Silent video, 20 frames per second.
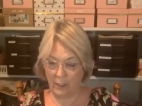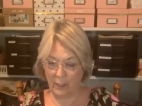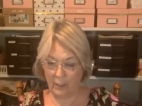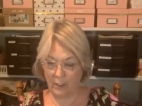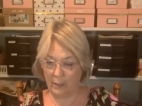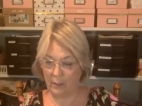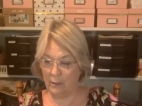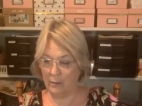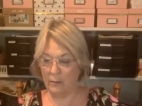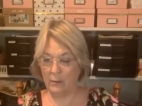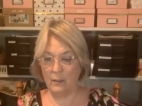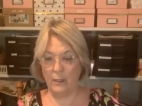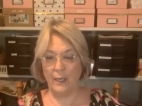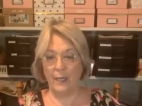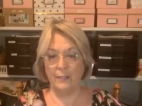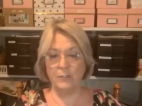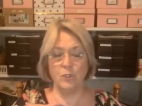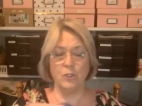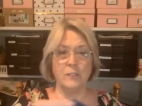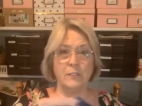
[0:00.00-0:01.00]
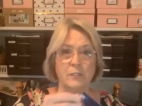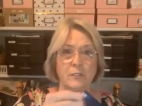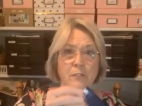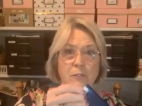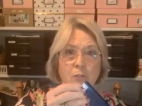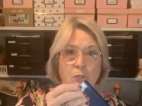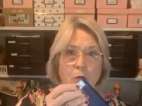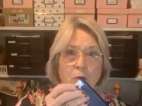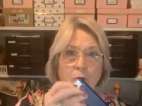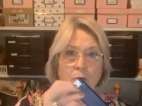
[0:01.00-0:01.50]
Okay. I
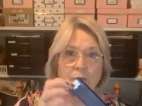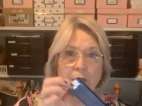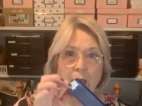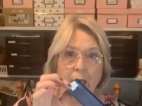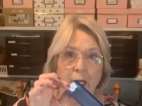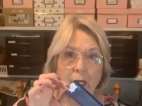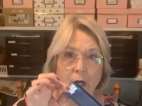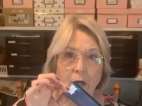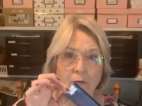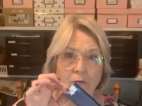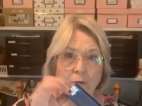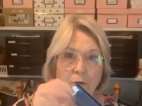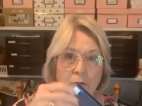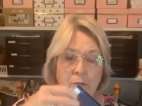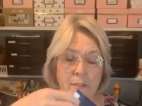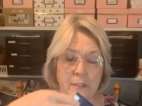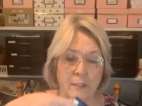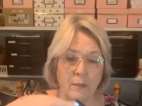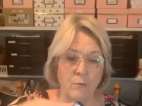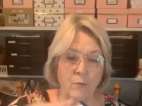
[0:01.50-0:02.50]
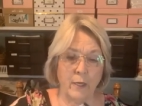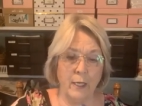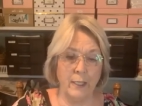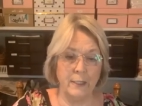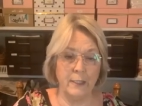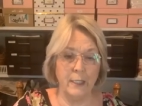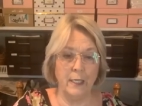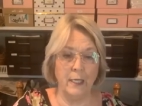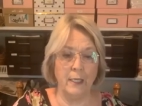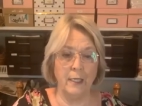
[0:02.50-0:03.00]
just turned that over. See
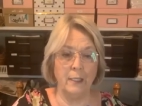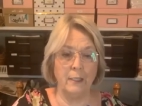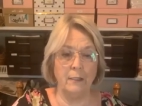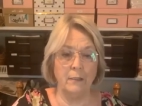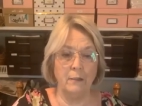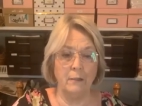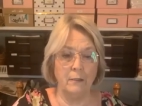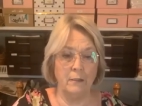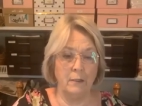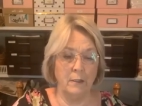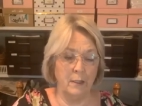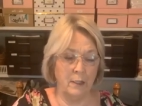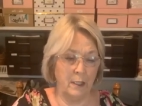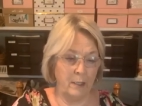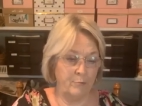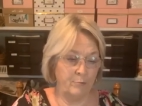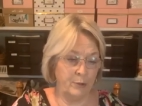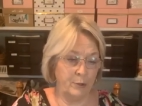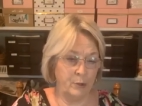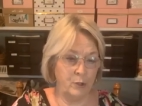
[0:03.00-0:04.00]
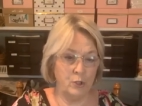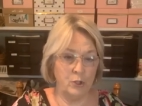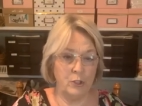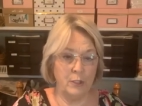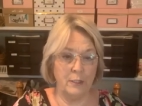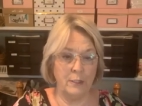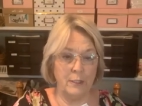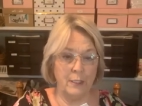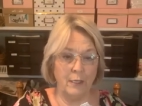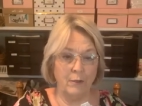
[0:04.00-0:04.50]
what I did? And
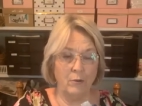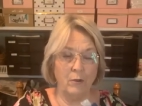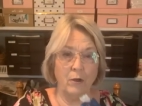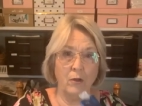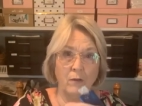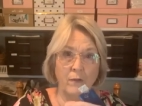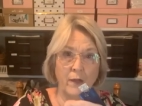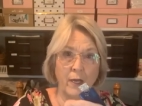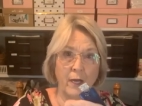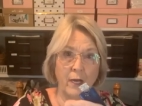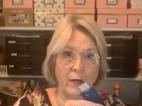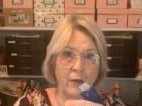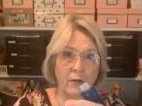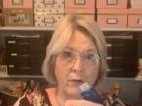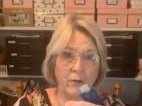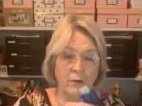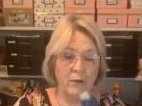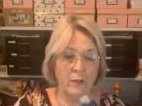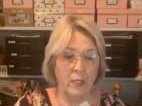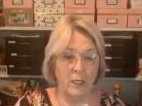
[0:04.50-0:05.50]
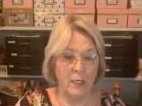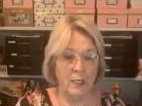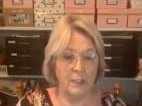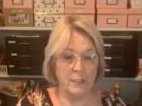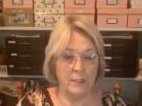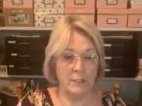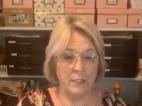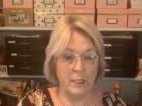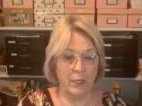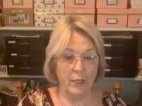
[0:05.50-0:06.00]
pushed it down on there.
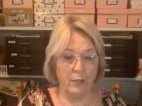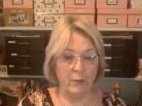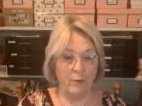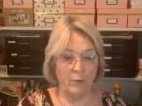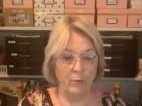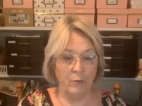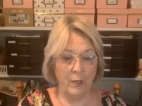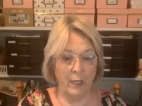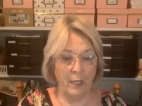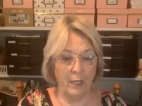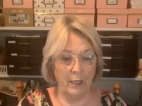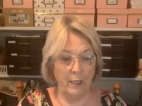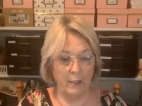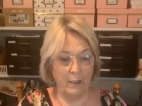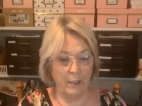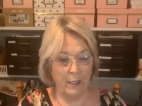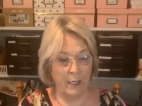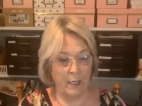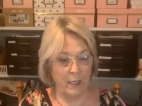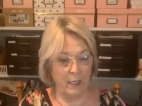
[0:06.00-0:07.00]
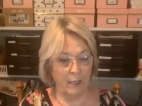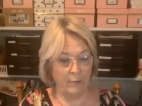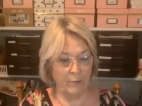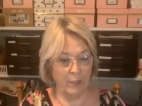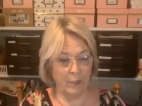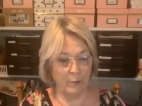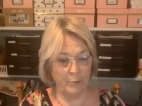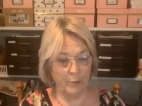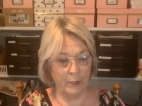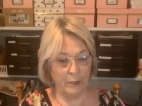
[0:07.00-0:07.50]
So
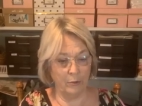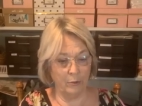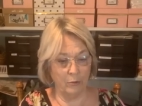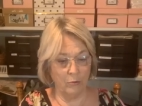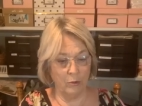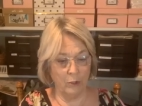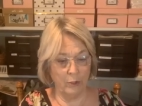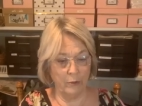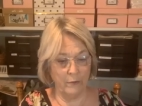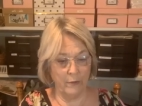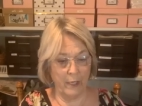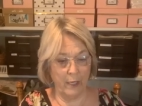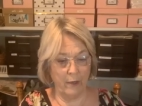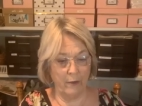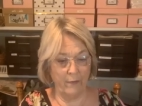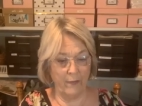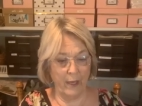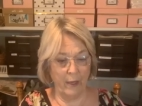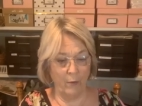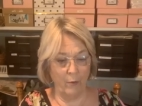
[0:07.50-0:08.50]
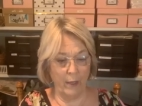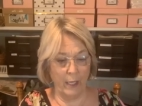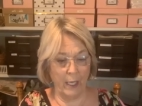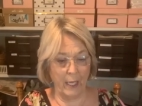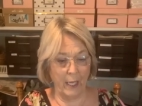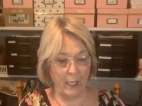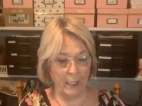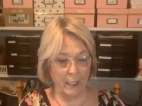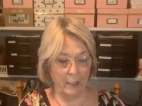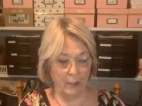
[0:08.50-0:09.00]
I'm going to put a little glue there, and that
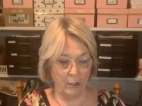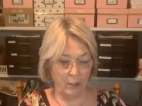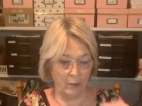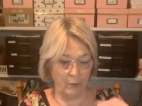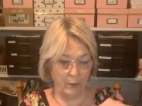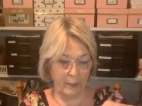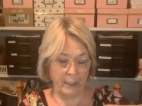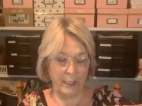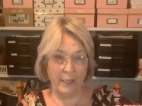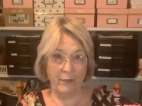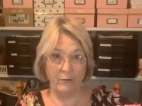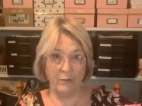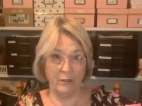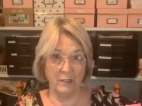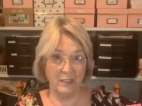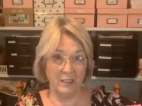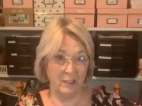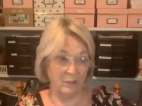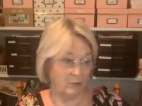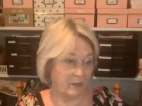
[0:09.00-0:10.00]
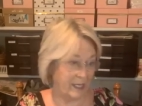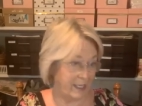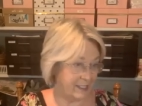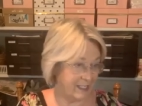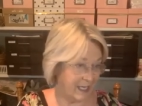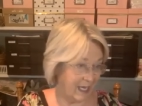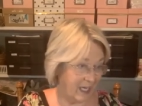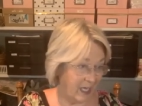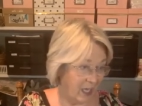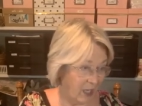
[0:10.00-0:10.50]
way I can glue it down a little
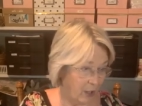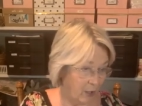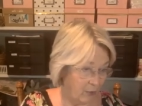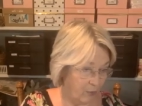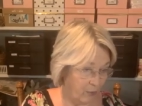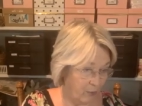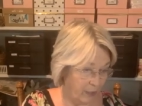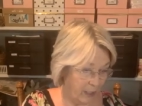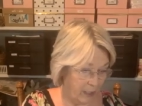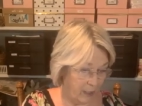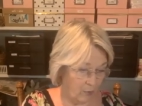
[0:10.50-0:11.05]
as I go,